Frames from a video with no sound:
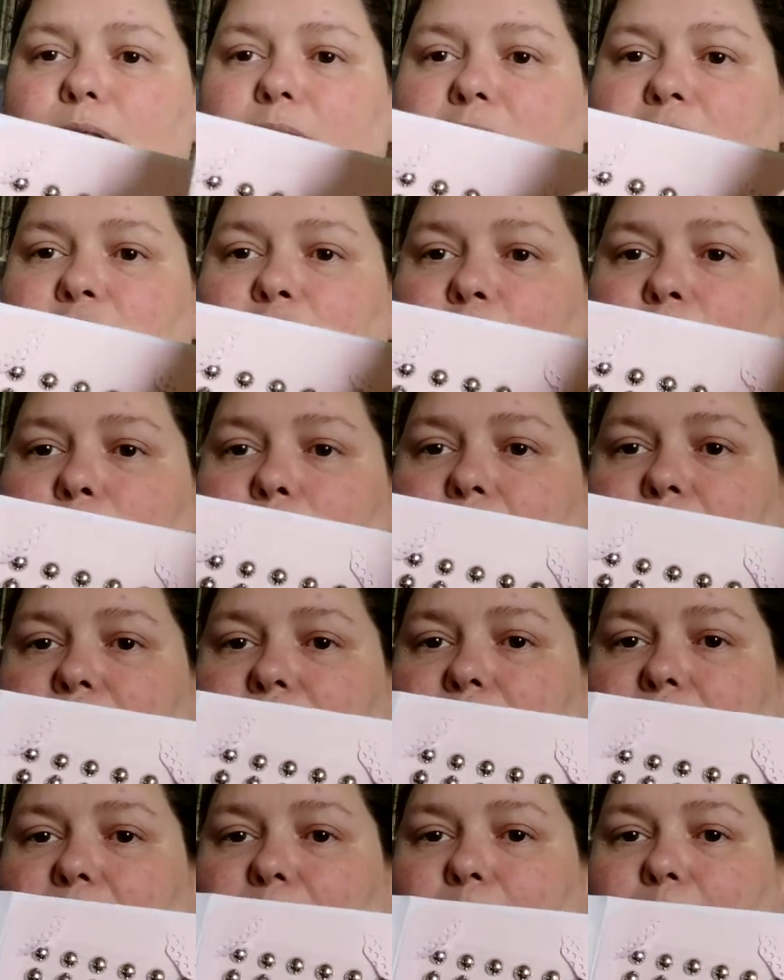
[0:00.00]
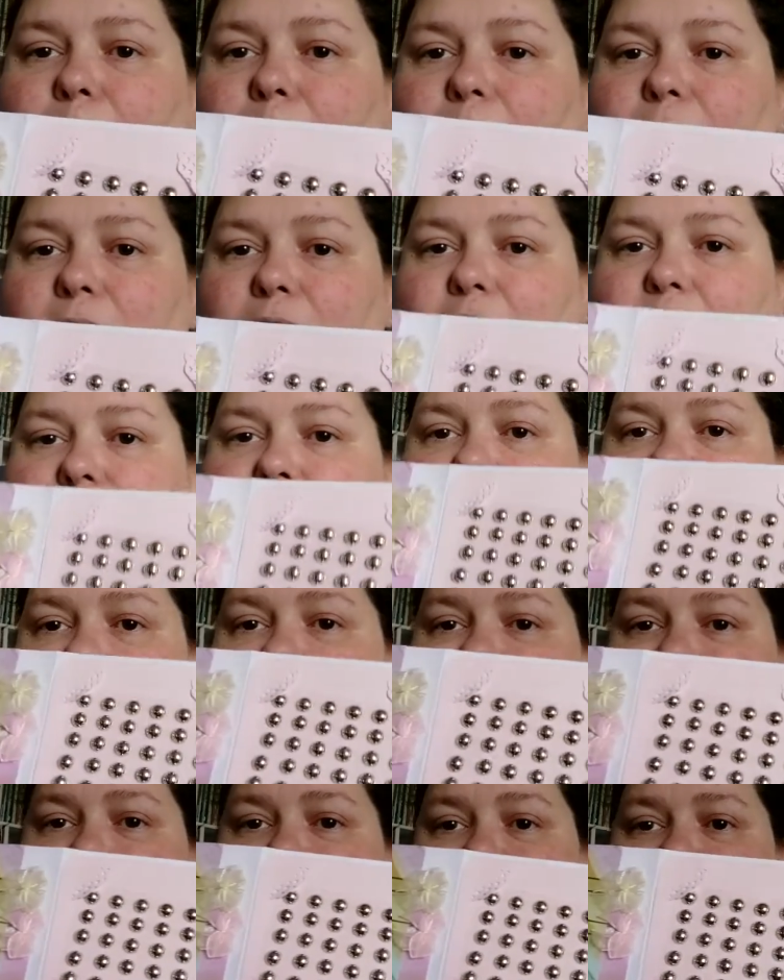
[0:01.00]
And you open it up. And
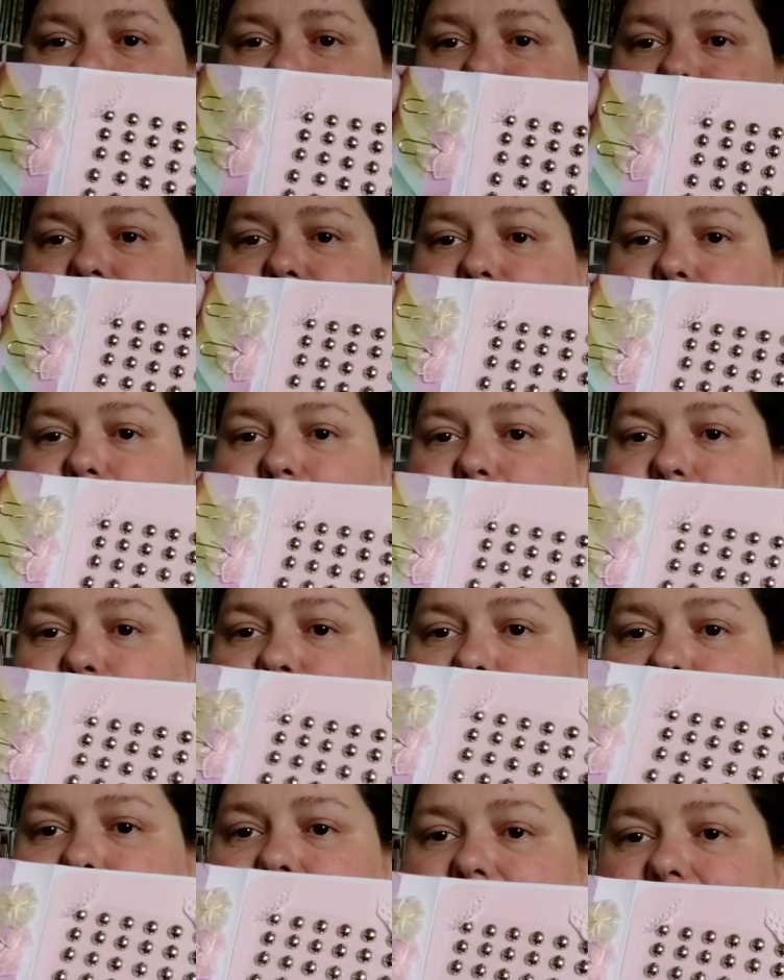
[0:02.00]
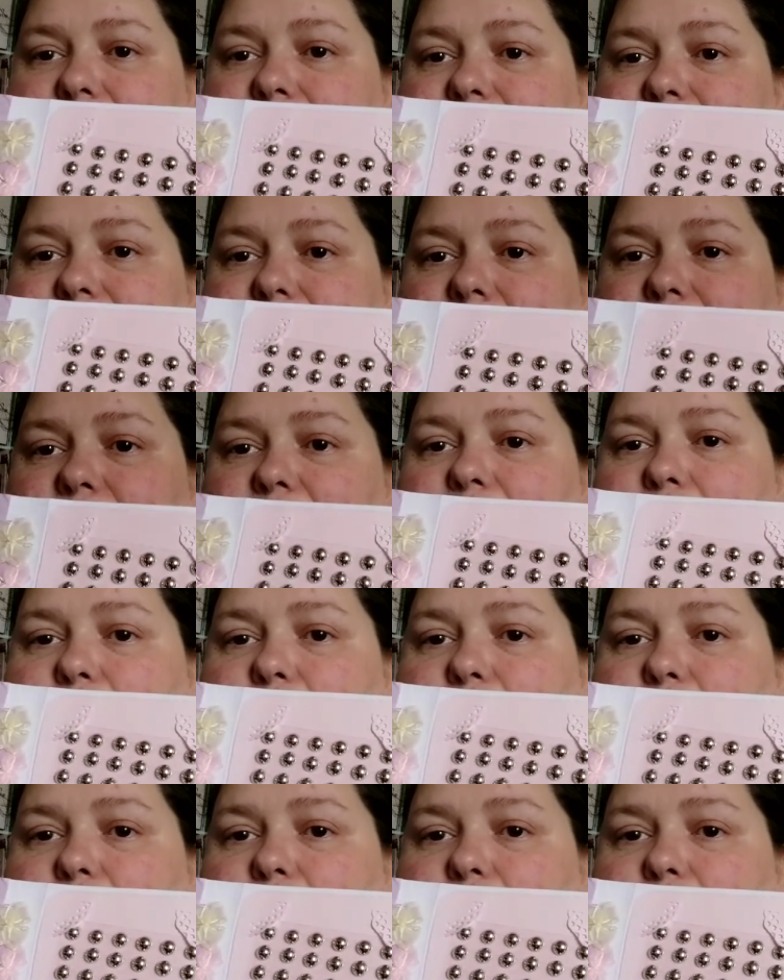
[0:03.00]
I've made some little photo mats,